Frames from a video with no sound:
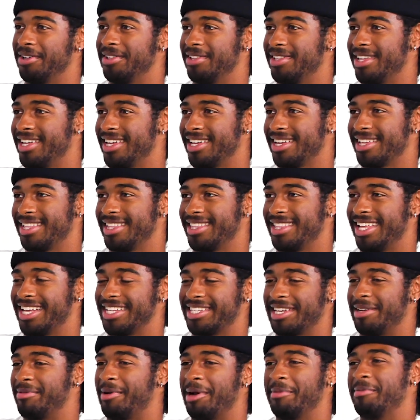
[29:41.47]
Like that's
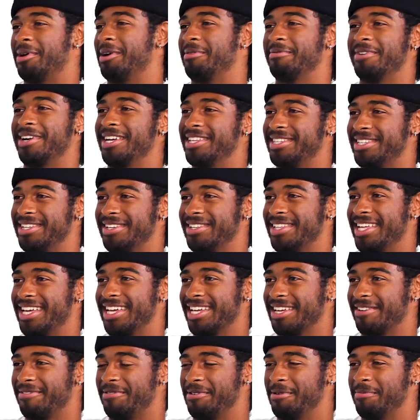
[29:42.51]
how my mom raised you. Like
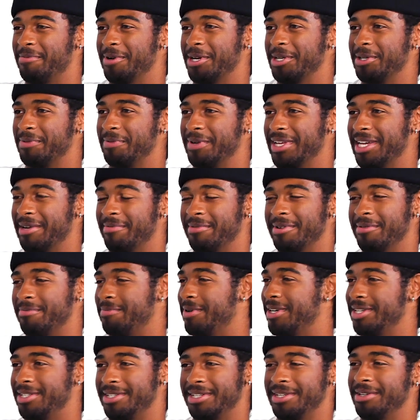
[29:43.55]
if you push me, I'm gonna
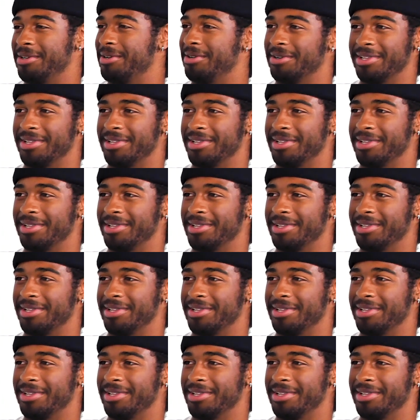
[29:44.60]
punch you.